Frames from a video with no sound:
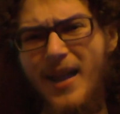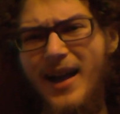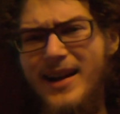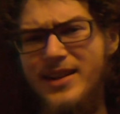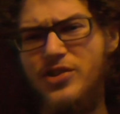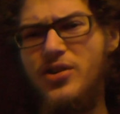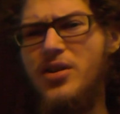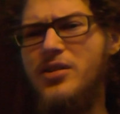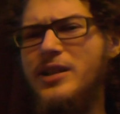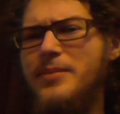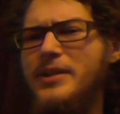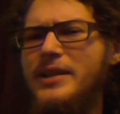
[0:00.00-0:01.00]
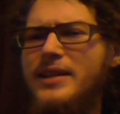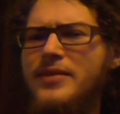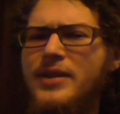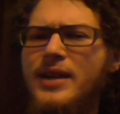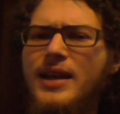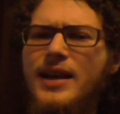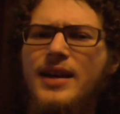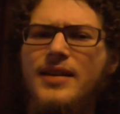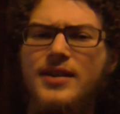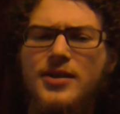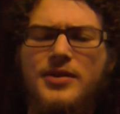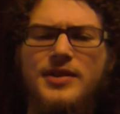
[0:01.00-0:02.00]
I strongly believe
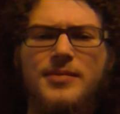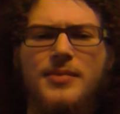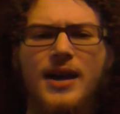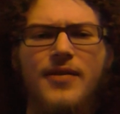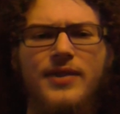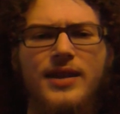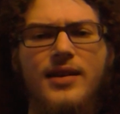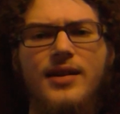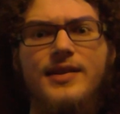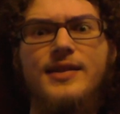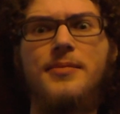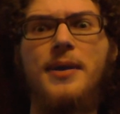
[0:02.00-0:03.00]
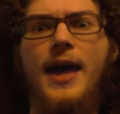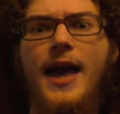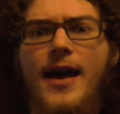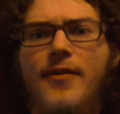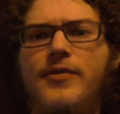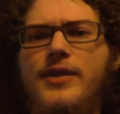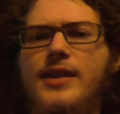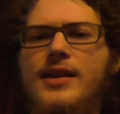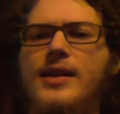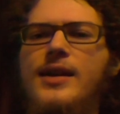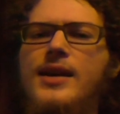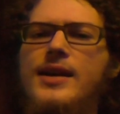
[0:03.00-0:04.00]
that there is some heavy
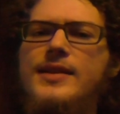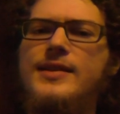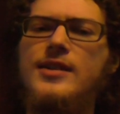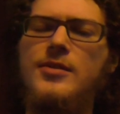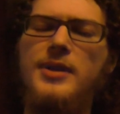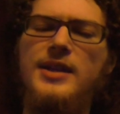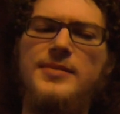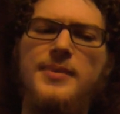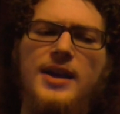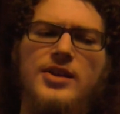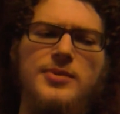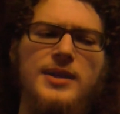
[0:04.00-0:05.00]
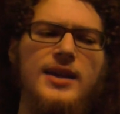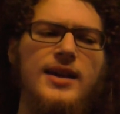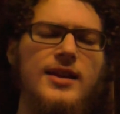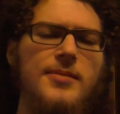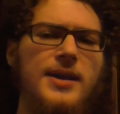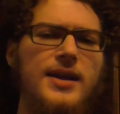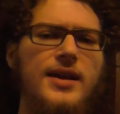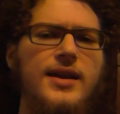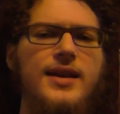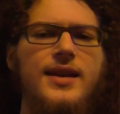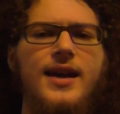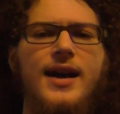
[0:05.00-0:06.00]
skill-based matchmaking in the beta,
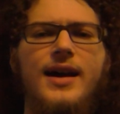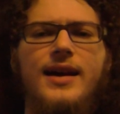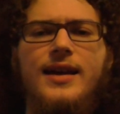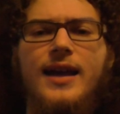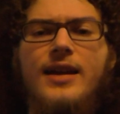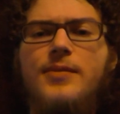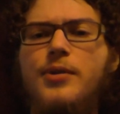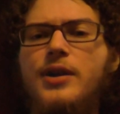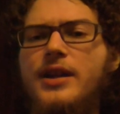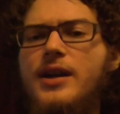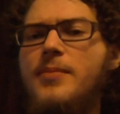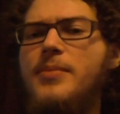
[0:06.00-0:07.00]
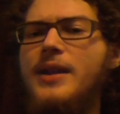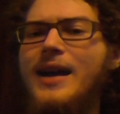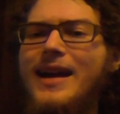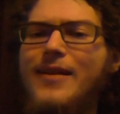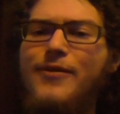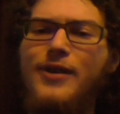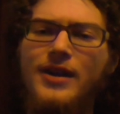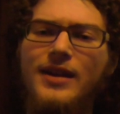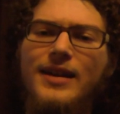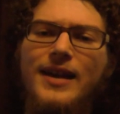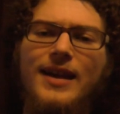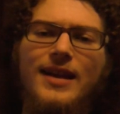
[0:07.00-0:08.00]
and I hate to bring it up, but I
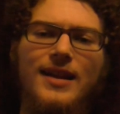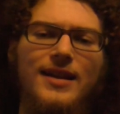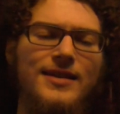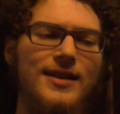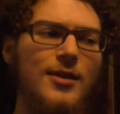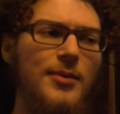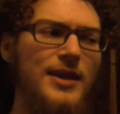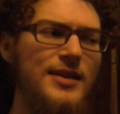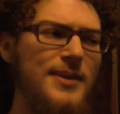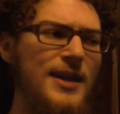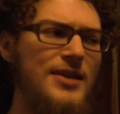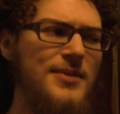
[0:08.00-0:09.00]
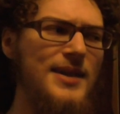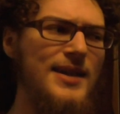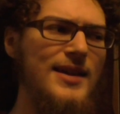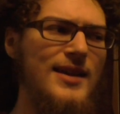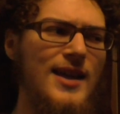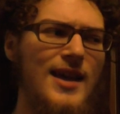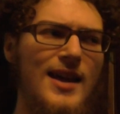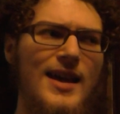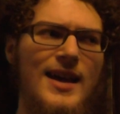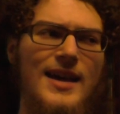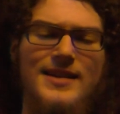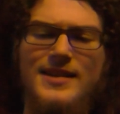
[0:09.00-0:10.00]
fucking hate it. Skill-based matchmaking
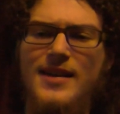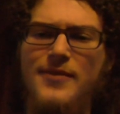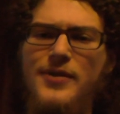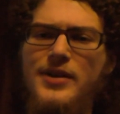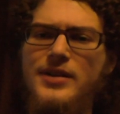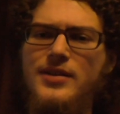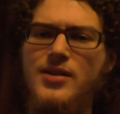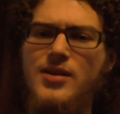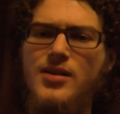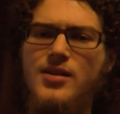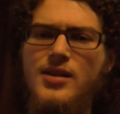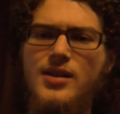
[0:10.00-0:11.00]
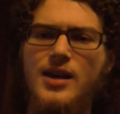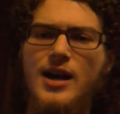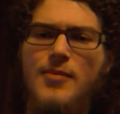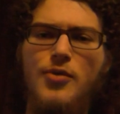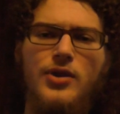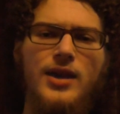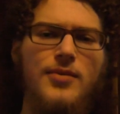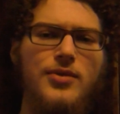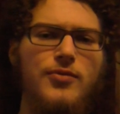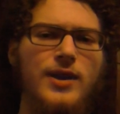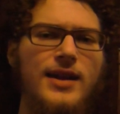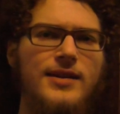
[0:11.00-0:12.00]
is not fun at all. I'm okay
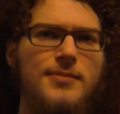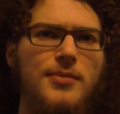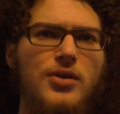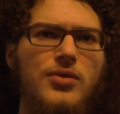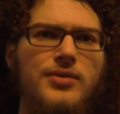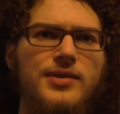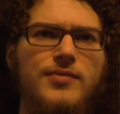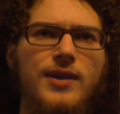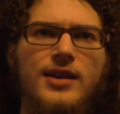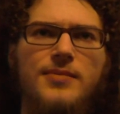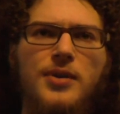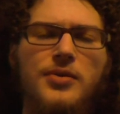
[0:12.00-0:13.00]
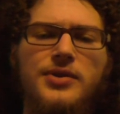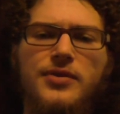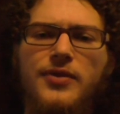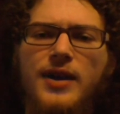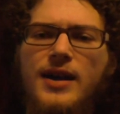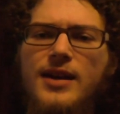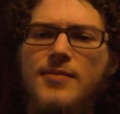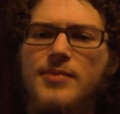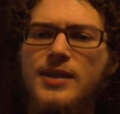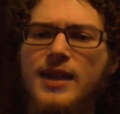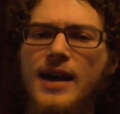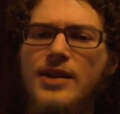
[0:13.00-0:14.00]
with ranked modes. Ranked modes are fine,
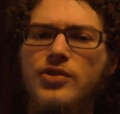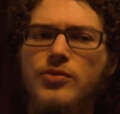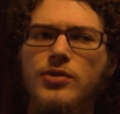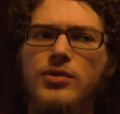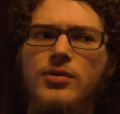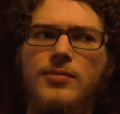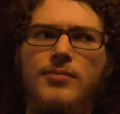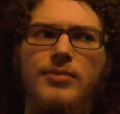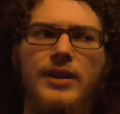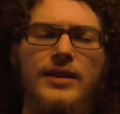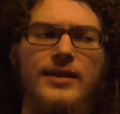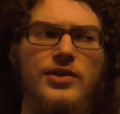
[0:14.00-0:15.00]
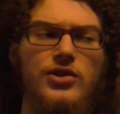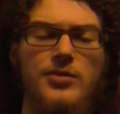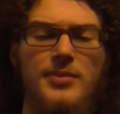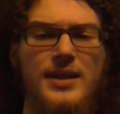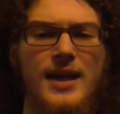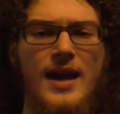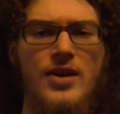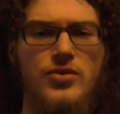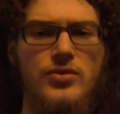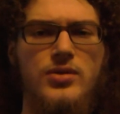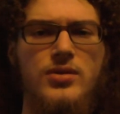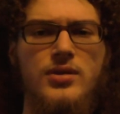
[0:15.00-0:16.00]
but casual playlists should be
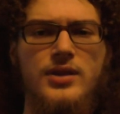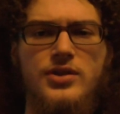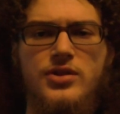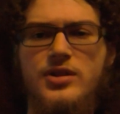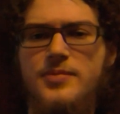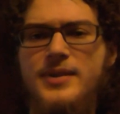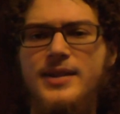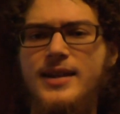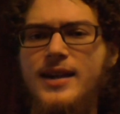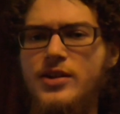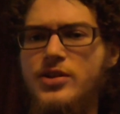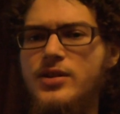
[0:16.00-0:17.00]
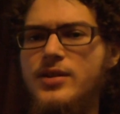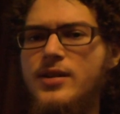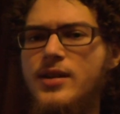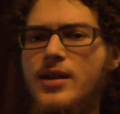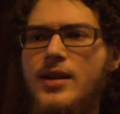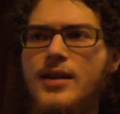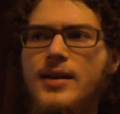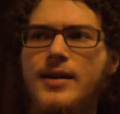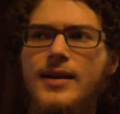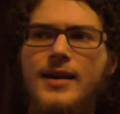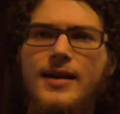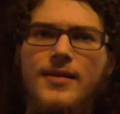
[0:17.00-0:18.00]
casual. It should just be connection.
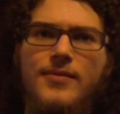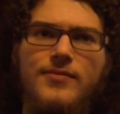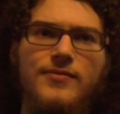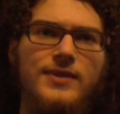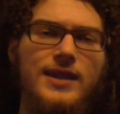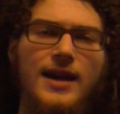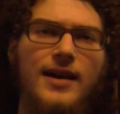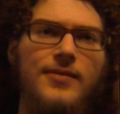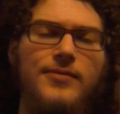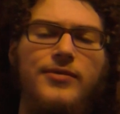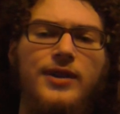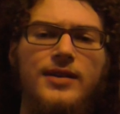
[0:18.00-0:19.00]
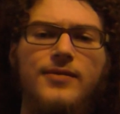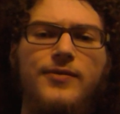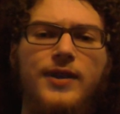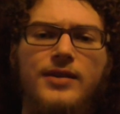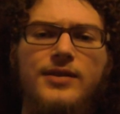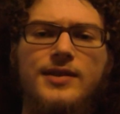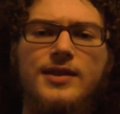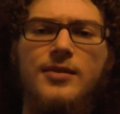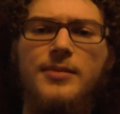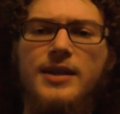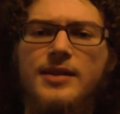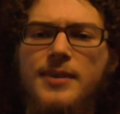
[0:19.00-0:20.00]
And yeah, fuck the
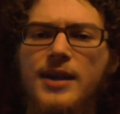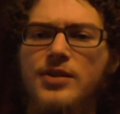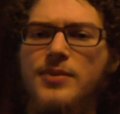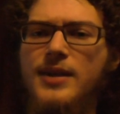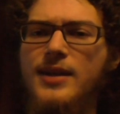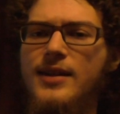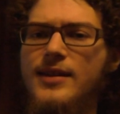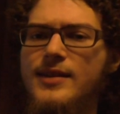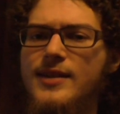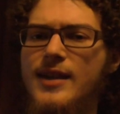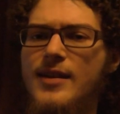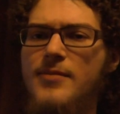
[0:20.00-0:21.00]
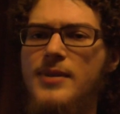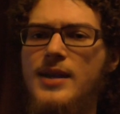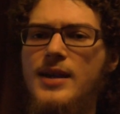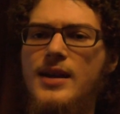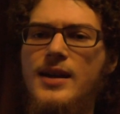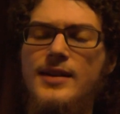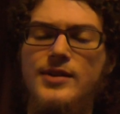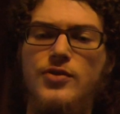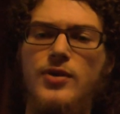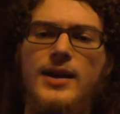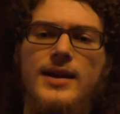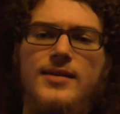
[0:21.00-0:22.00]
skill-based matchmaking in this game. It's
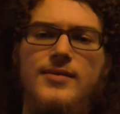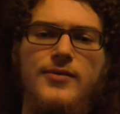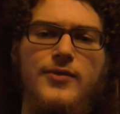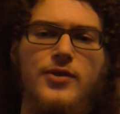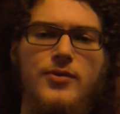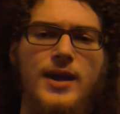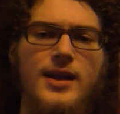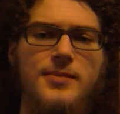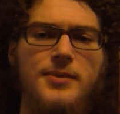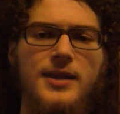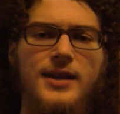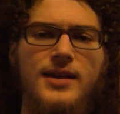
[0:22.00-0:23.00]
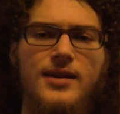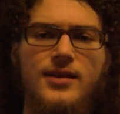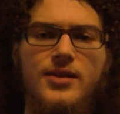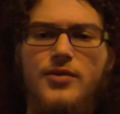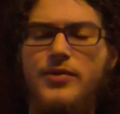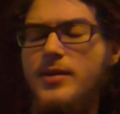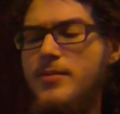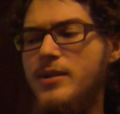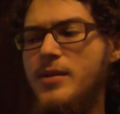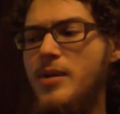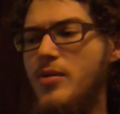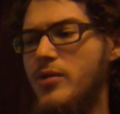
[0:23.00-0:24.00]
great for ranked play. You know, if they
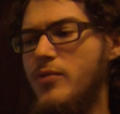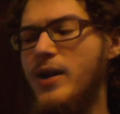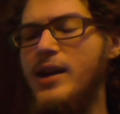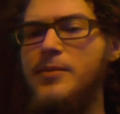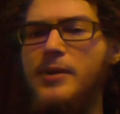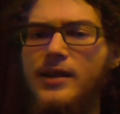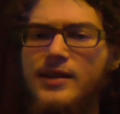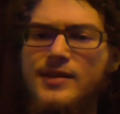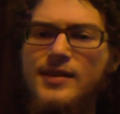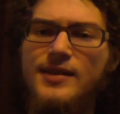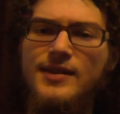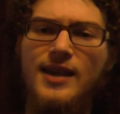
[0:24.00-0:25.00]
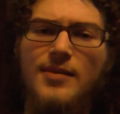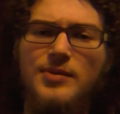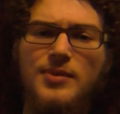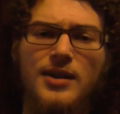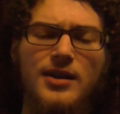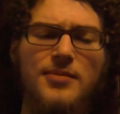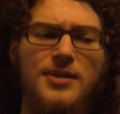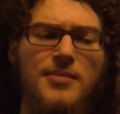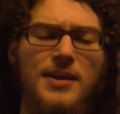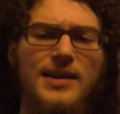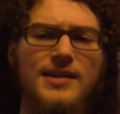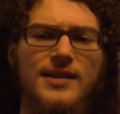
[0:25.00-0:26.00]
come out with a ranked playlist in this game, it's probably going to be
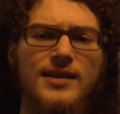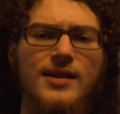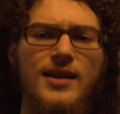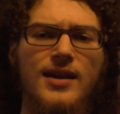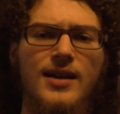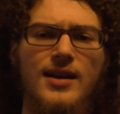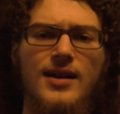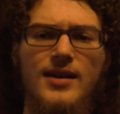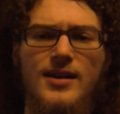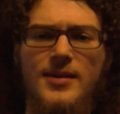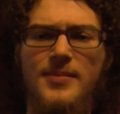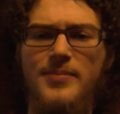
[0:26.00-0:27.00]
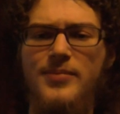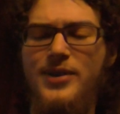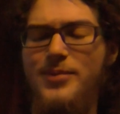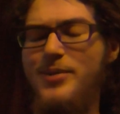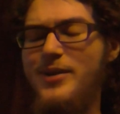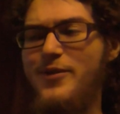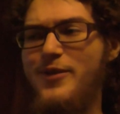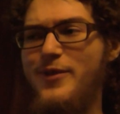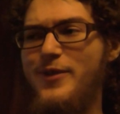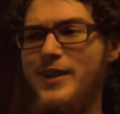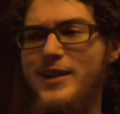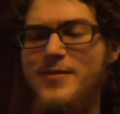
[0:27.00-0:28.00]
amazing. But for
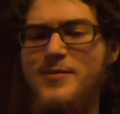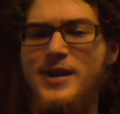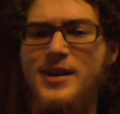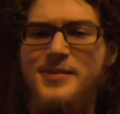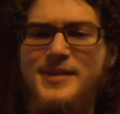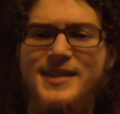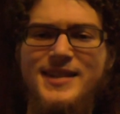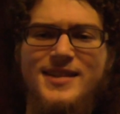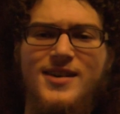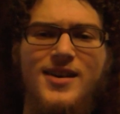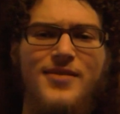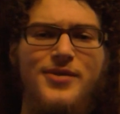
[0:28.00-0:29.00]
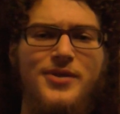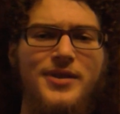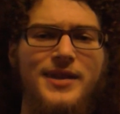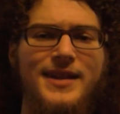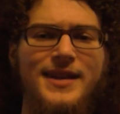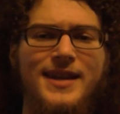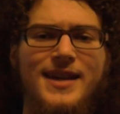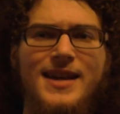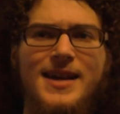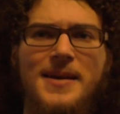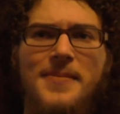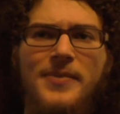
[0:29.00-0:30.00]
fucking pubs, it's awful. And
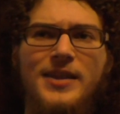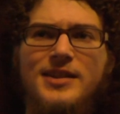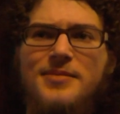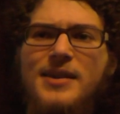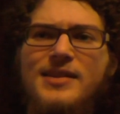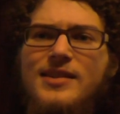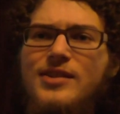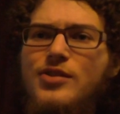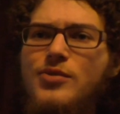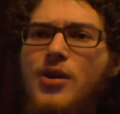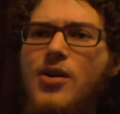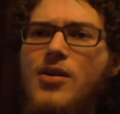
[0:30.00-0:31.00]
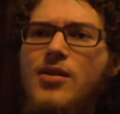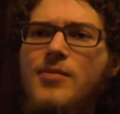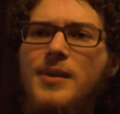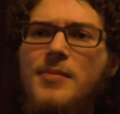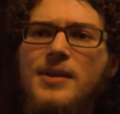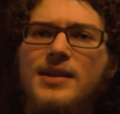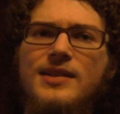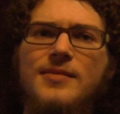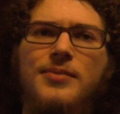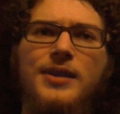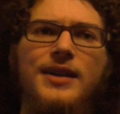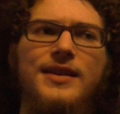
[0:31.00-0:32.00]
it just makes it too hard. My biggest
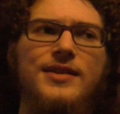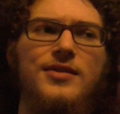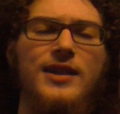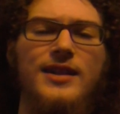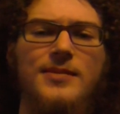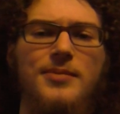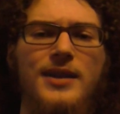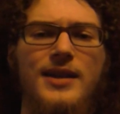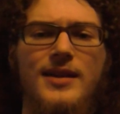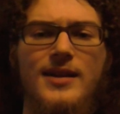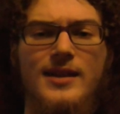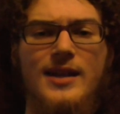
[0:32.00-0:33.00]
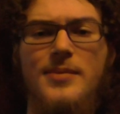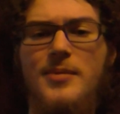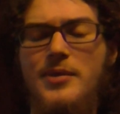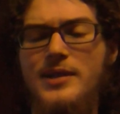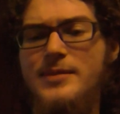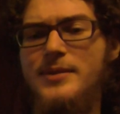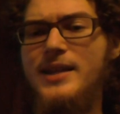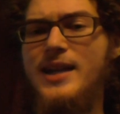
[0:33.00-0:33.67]
complaint is a lot of people like to play